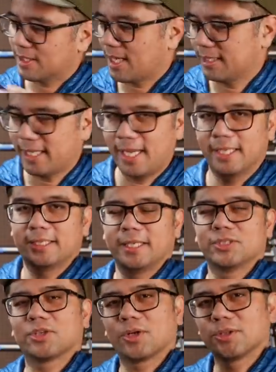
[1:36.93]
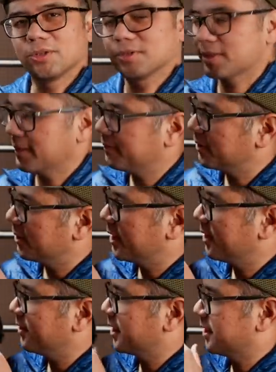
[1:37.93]
got an internal stiffener
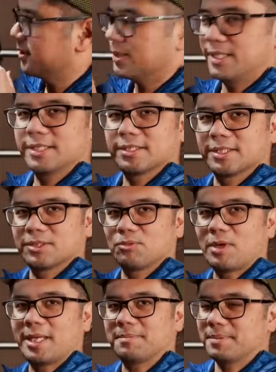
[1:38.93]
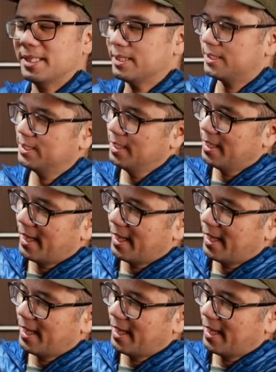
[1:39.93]
here. You can see it's this white bit.